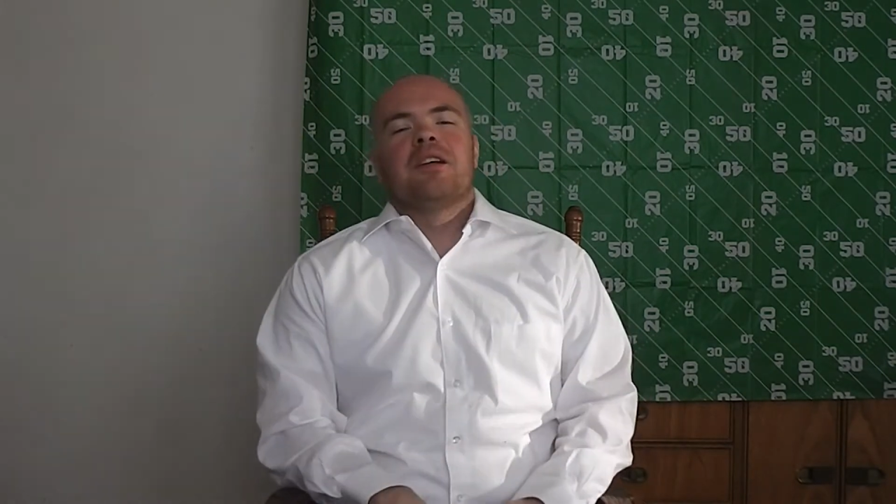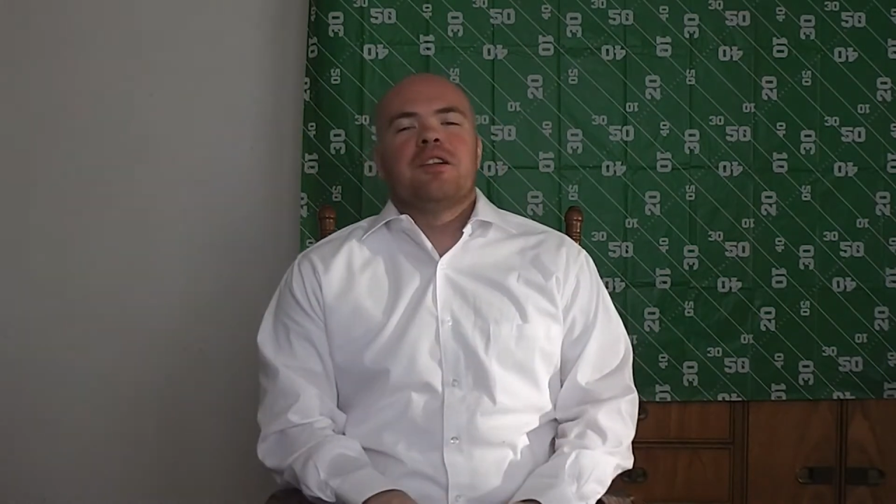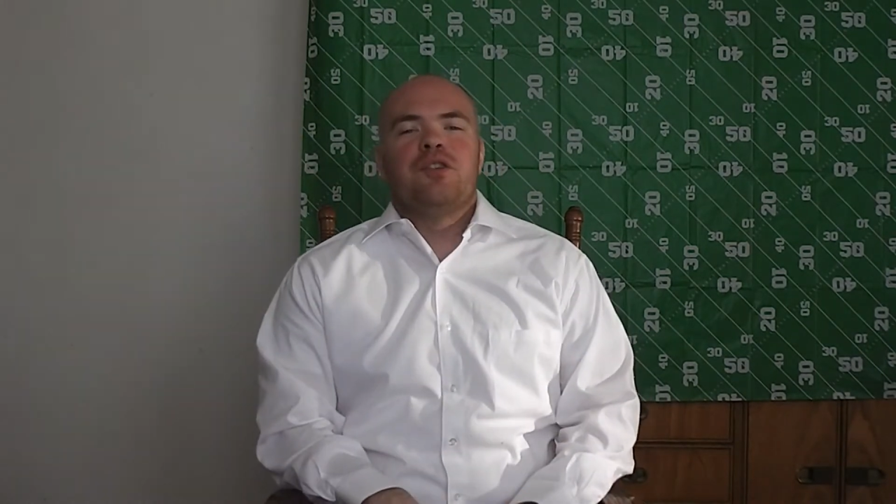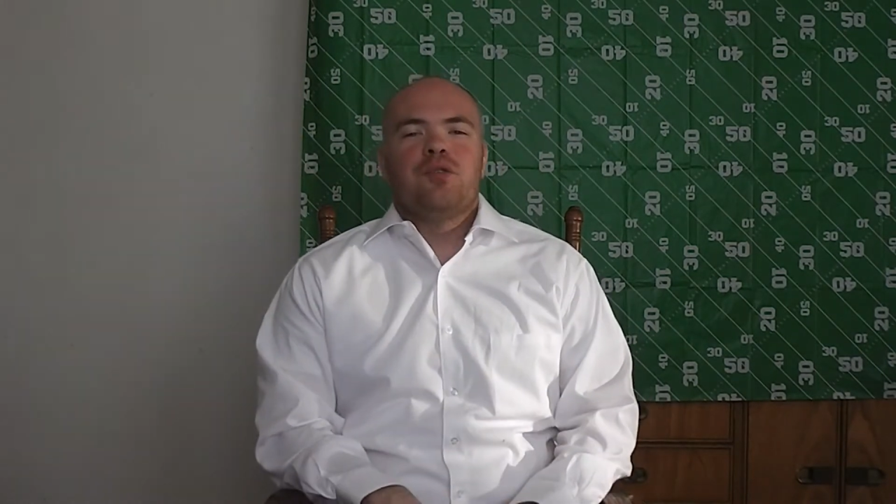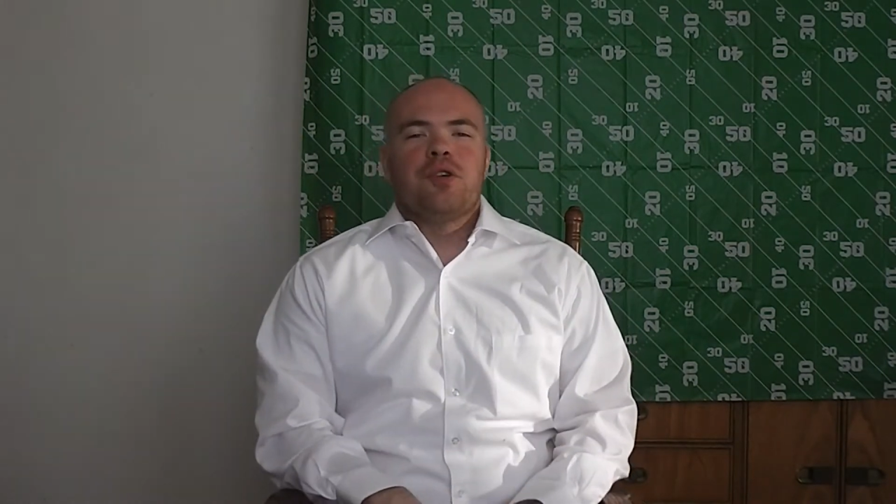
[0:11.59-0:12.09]

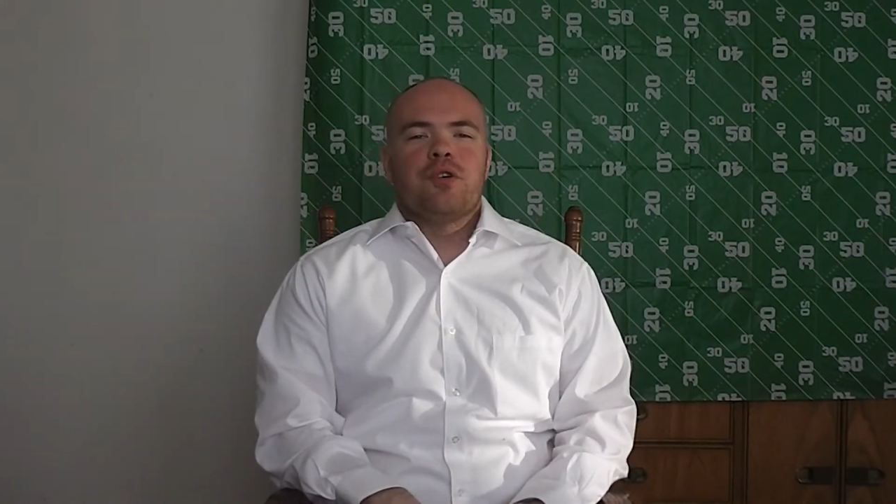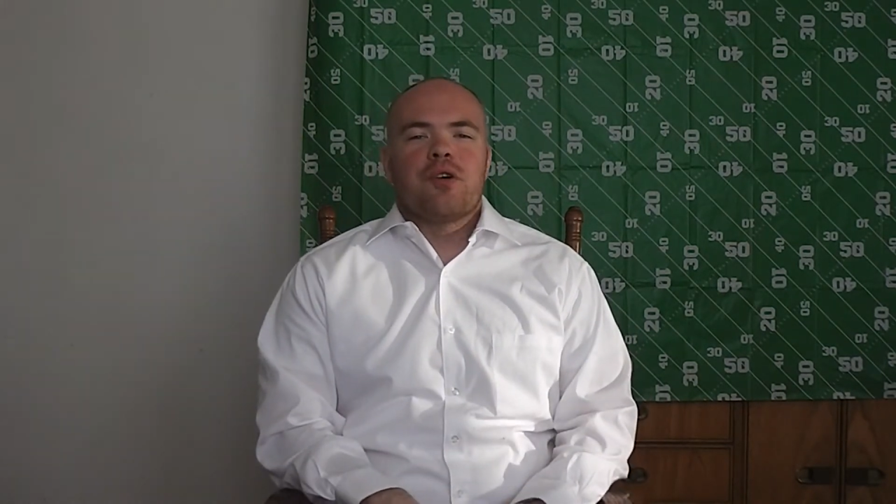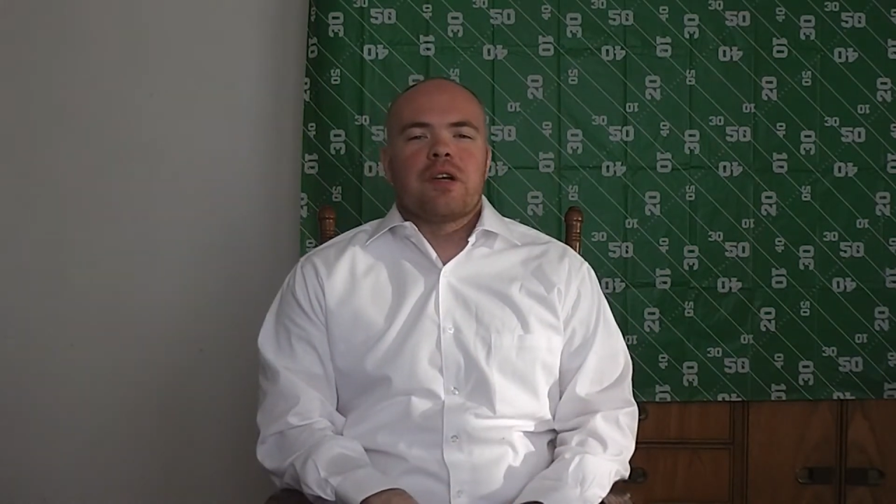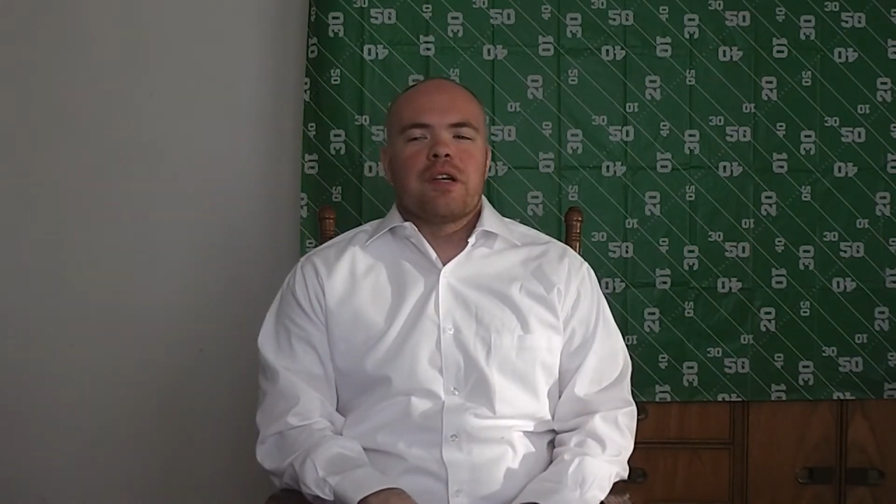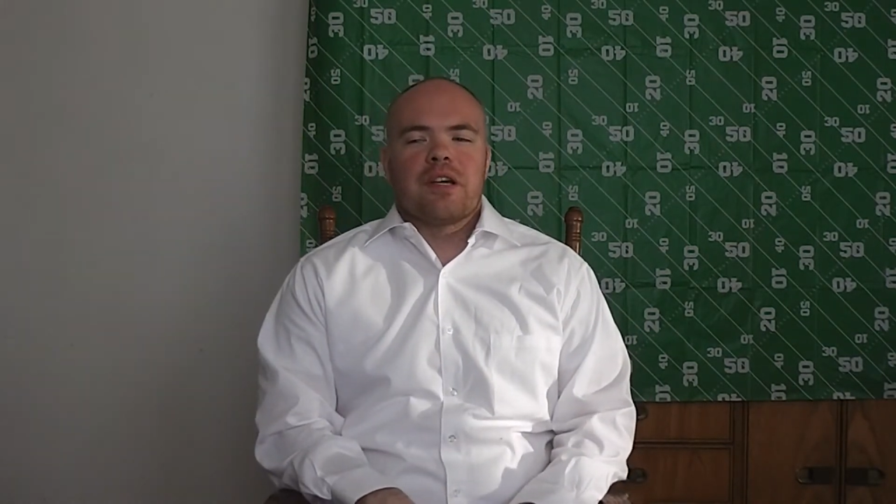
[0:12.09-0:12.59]
New
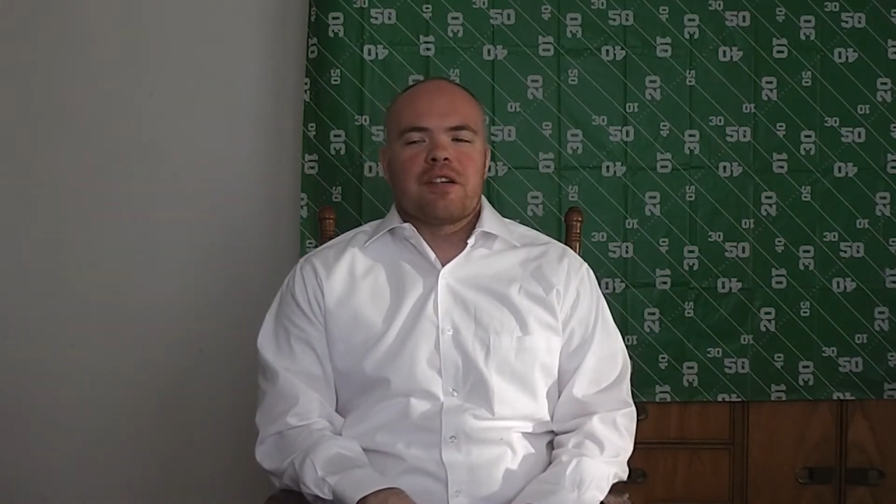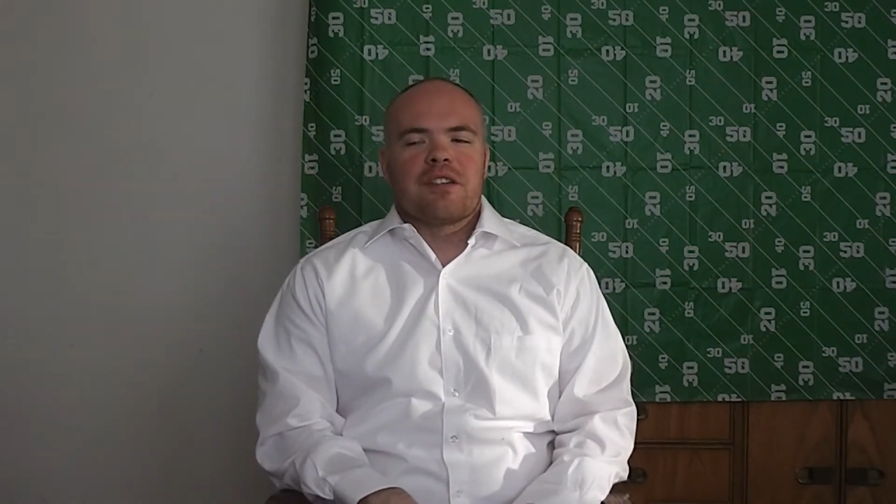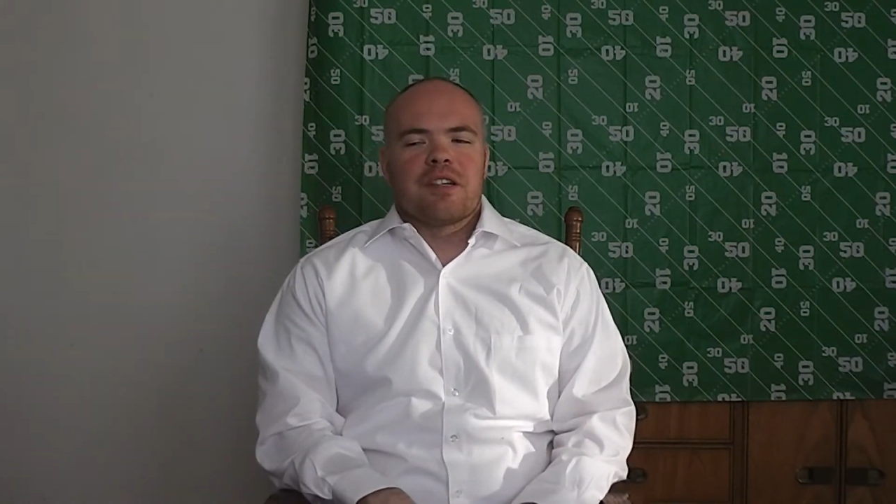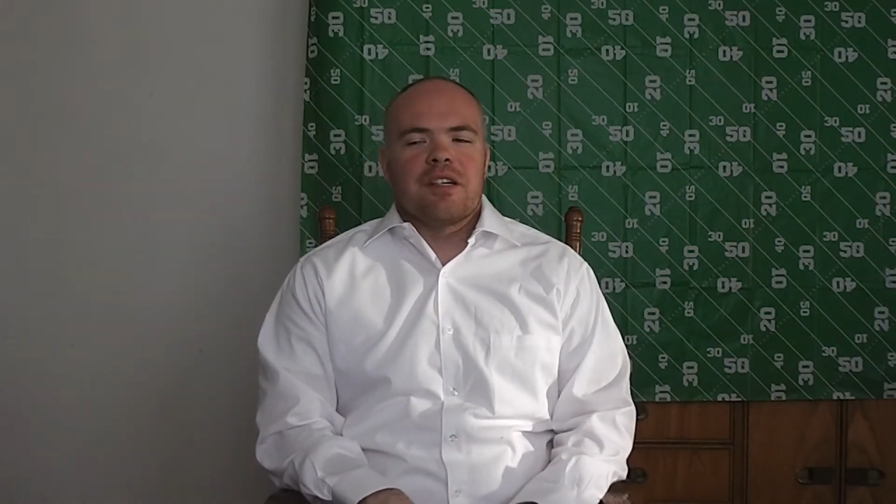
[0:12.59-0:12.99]
York Knicks and